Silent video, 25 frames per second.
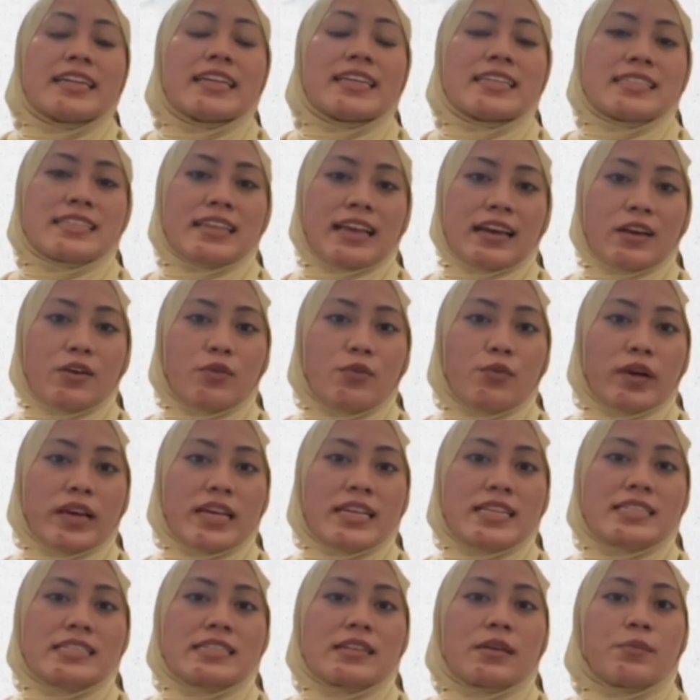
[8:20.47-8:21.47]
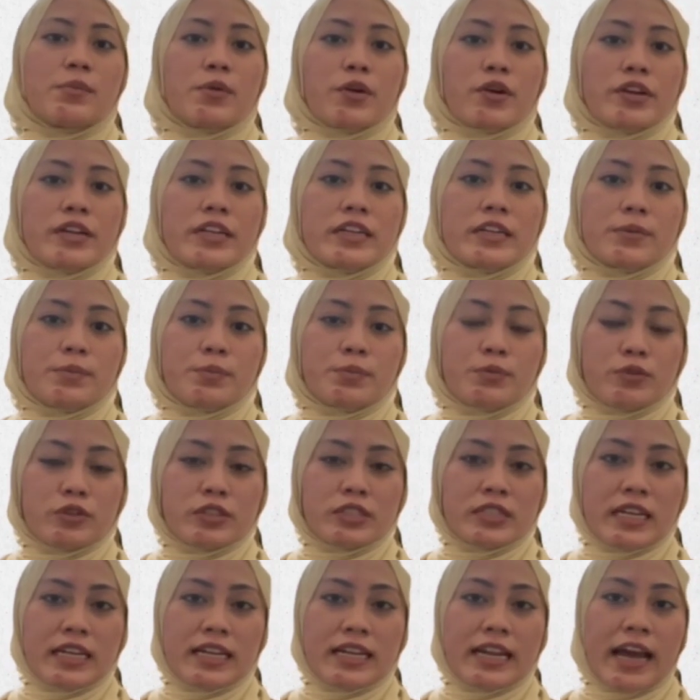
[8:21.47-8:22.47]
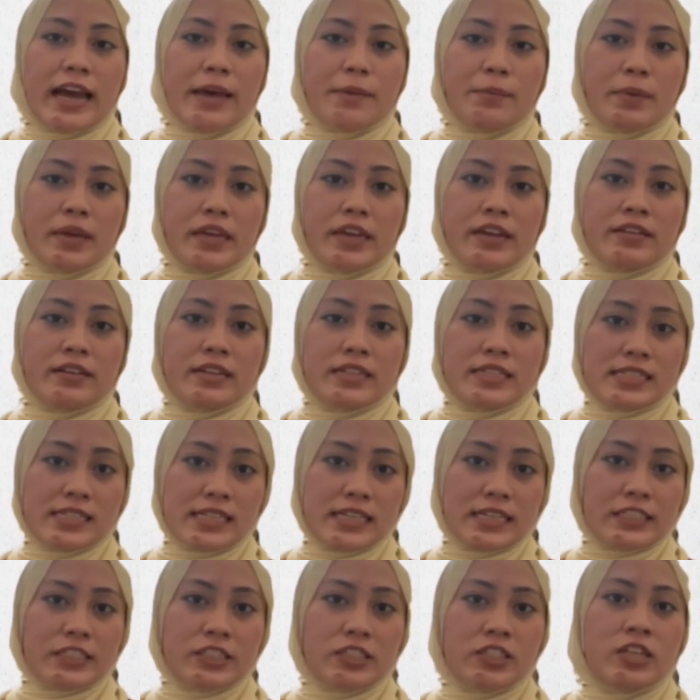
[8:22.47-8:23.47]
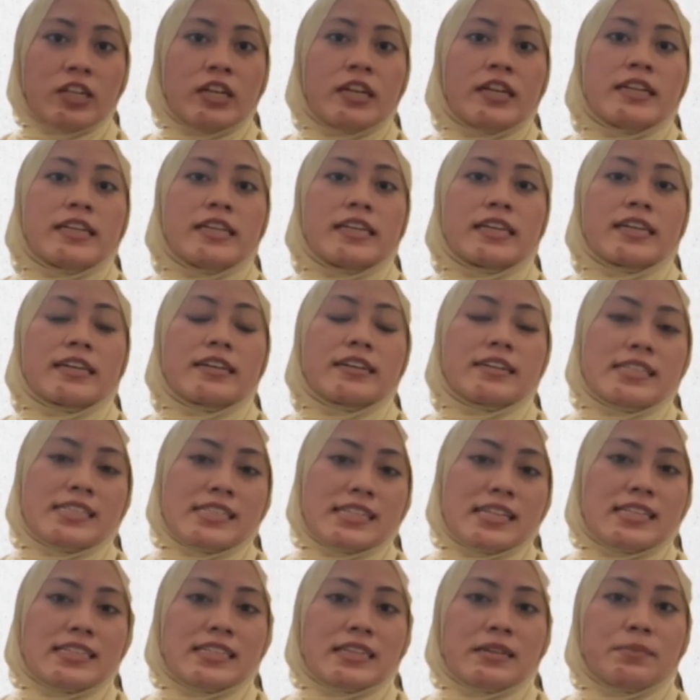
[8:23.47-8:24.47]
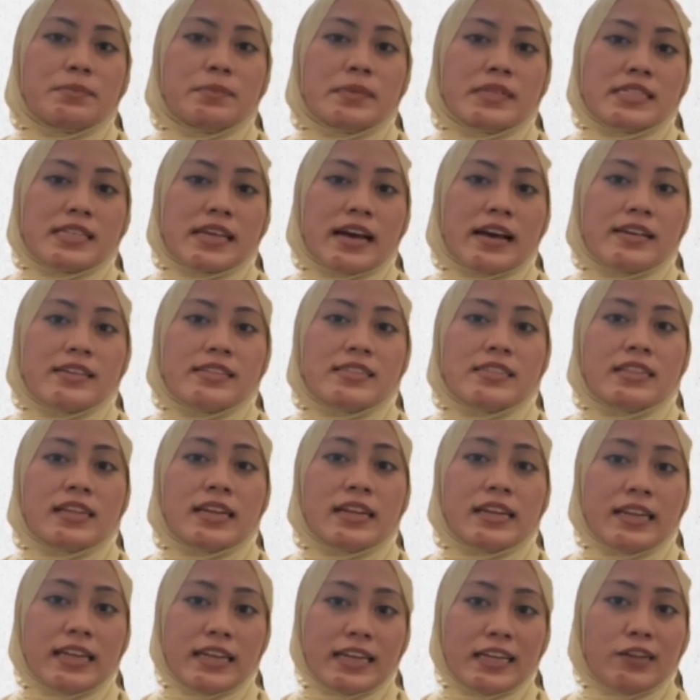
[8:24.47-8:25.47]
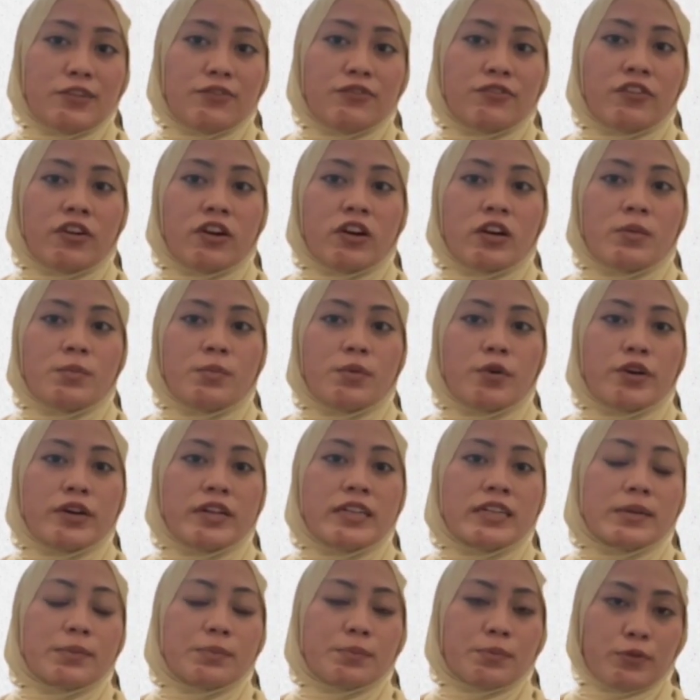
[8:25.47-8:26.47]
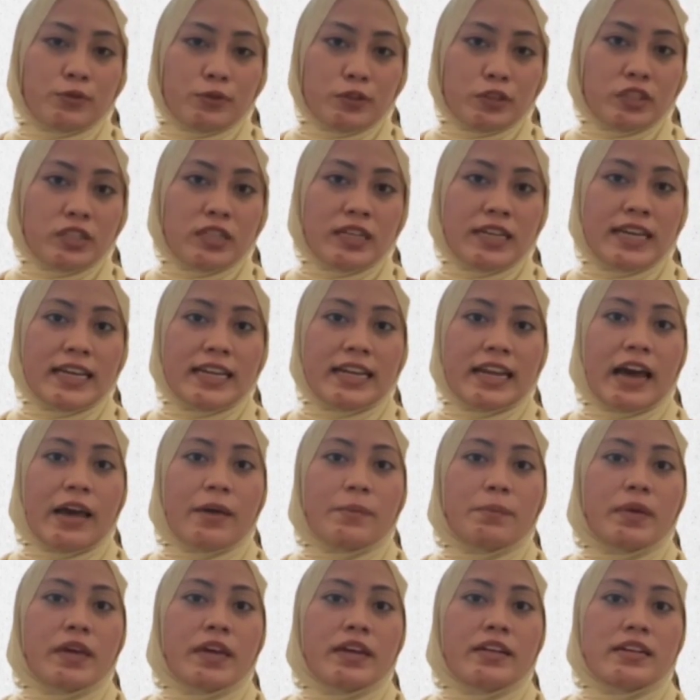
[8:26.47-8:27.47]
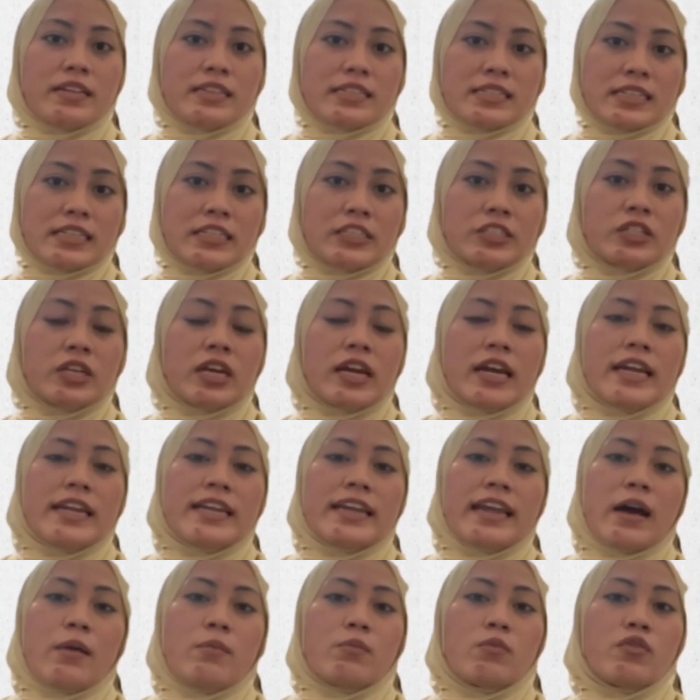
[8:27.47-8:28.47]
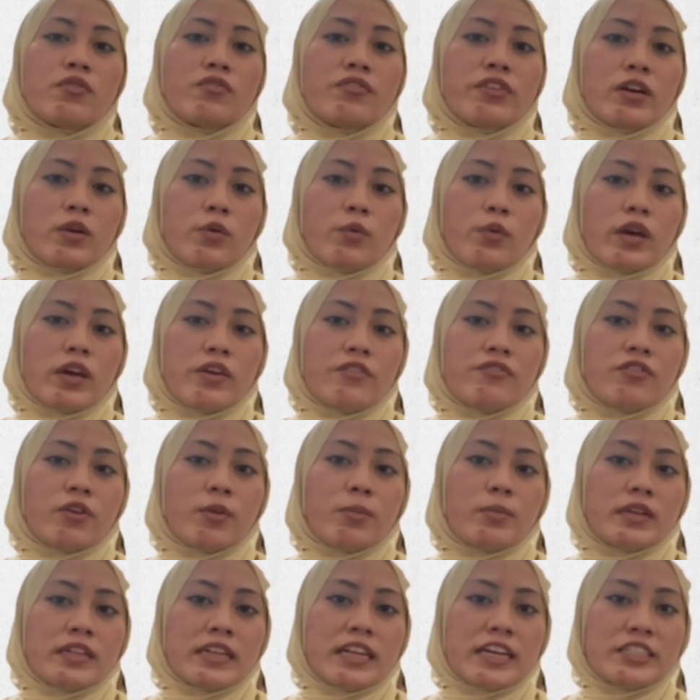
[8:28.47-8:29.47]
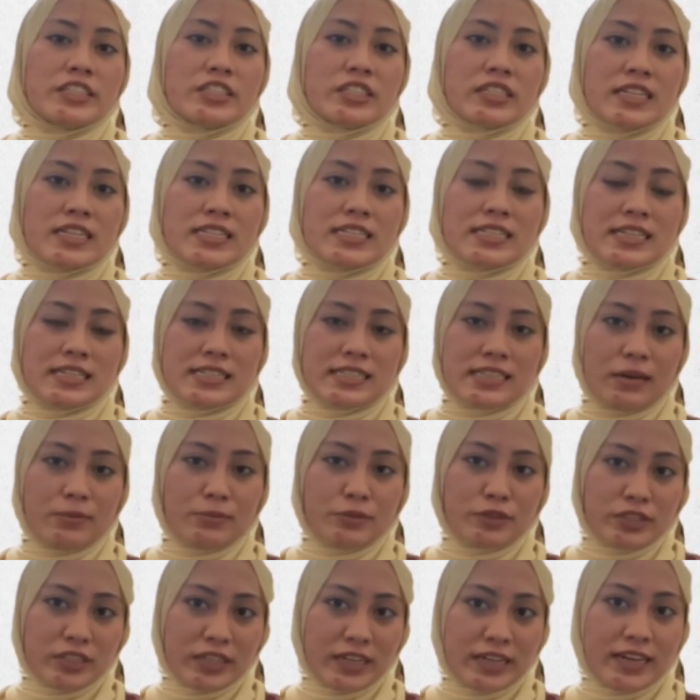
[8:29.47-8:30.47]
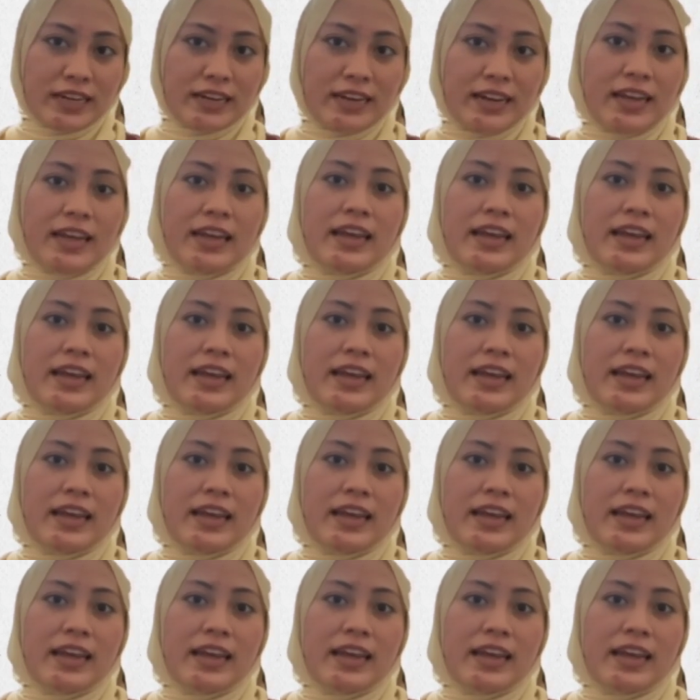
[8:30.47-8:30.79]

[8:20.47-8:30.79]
The second one is the broader approach in IPE research. The crisis emphasized the need for a broader approach in IPE research that are moving away from reductionist assumption.